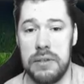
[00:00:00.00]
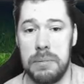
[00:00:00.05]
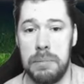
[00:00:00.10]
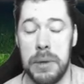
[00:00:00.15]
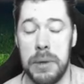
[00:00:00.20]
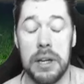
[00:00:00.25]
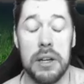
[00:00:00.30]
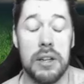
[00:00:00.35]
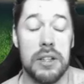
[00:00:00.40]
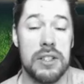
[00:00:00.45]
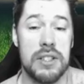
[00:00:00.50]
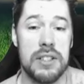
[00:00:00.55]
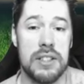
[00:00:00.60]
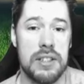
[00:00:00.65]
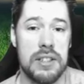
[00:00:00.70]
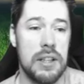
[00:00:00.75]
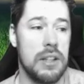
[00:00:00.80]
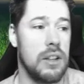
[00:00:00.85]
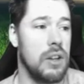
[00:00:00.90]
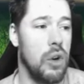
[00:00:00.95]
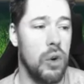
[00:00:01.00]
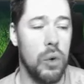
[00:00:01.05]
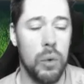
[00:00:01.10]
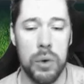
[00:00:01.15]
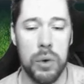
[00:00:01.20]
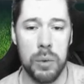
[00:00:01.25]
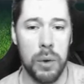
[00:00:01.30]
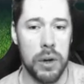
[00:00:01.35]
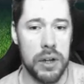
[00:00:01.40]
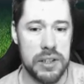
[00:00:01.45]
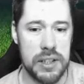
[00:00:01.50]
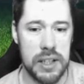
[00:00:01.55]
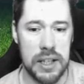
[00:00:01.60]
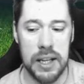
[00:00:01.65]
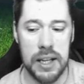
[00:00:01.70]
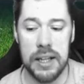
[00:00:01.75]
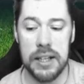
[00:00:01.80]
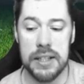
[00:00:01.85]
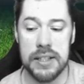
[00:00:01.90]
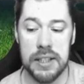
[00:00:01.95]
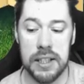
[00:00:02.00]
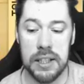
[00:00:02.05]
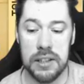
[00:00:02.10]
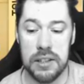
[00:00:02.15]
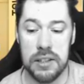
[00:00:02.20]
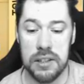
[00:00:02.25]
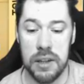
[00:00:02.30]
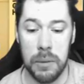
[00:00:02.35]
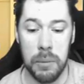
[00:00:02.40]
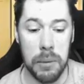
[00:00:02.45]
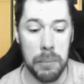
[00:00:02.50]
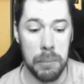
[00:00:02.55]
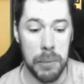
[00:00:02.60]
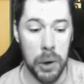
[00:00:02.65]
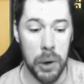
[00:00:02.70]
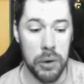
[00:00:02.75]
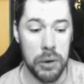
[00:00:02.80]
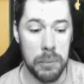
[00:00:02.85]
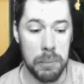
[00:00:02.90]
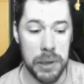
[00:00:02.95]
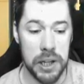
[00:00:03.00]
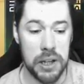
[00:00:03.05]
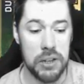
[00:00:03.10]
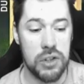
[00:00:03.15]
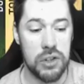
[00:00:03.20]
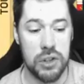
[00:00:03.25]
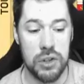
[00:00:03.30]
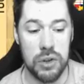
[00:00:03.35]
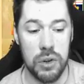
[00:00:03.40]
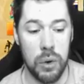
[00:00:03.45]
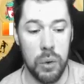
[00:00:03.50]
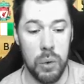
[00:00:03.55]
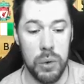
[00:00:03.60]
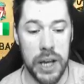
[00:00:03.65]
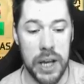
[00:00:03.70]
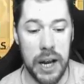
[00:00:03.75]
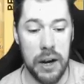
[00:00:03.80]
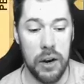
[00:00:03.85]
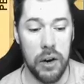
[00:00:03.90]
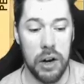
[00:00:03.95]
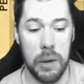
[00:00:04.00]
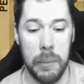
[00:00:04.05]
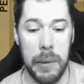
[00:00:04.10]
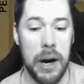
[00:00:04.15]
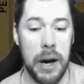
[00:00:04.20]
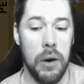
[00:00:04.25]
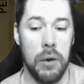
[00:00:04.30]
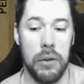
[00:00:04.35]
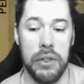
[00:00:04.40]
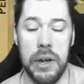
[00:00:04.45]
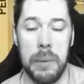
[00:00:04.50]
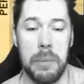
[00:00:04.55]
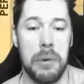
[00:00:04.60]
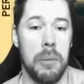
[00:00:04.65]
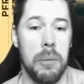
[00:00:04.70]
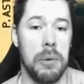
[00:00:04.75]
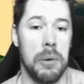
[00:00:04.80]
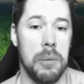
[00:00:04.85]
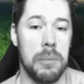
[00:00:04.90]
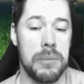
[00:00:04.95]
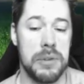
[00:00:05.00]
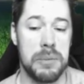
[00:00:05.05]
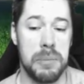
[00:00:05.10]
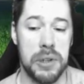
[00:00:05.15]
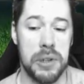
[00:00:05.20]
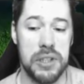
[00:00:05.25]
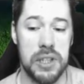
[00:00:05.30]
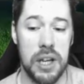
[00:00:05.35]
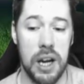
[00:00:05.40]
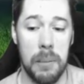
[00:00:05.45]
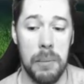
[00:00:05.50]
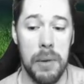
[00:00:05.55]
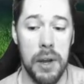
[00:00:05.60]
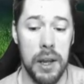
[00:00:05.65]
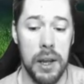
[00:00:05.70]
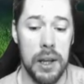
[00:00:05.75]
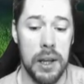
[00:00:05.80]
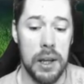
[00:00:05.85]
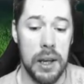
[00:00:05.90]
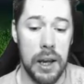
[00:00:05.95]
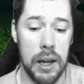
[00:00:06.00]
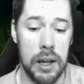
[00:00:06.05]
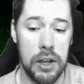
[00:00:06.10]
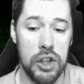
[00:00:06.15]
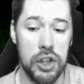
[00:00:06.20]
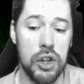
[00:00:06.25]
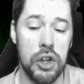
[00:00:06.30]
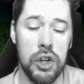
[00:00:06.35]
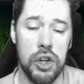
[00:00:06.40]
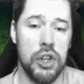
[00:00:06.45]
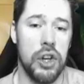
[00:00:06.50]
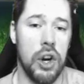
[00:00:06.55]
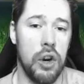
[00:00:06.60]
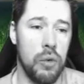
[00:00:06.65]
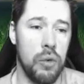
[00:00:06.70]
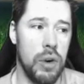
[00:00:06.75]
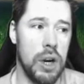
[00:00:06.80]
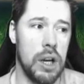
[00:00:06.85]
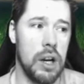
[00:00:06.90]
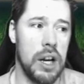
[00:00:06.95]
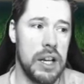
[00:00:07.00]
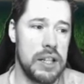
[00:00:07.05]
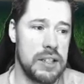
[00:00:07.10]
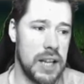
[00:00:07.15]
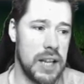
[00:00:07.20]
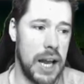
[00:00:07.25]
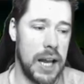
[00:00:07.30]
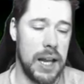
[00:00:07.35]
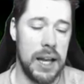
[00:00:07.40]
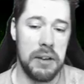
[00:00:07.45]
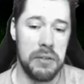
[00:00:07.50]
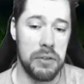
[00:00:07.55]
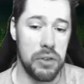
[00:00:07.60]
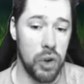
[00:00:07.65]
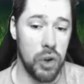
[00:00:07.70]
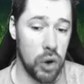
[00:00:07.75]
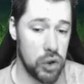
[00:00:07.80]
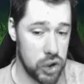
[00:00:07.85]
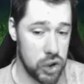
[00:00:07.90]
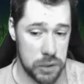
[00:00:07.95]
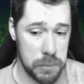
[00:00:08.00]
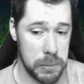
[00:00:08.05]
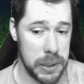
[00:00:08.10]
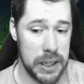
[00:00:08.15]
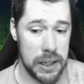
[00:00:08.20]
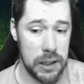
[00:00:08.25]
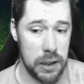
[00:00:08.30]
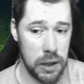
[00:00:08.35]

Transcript: because who would want to sit here listening to someone moan and bitch all day long about their problems? But you don't realize, not just me,